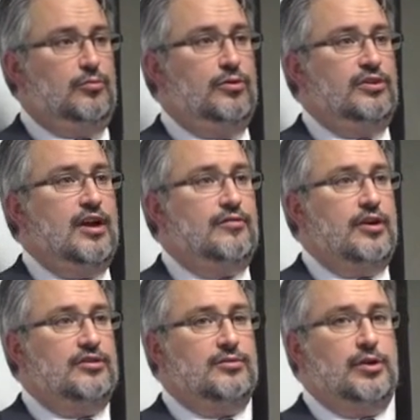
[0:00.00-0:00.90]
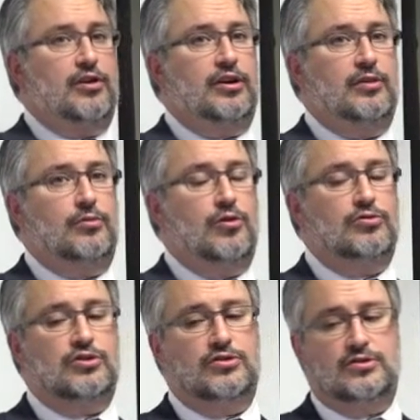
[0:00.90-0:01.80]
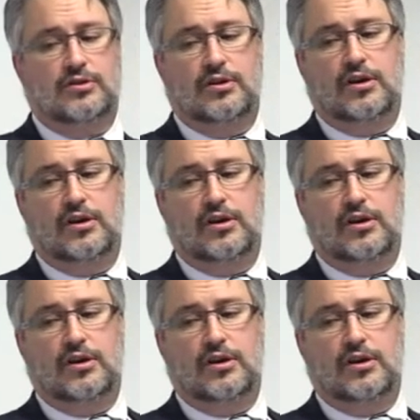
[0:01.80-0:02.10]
with nephron sparing approaches.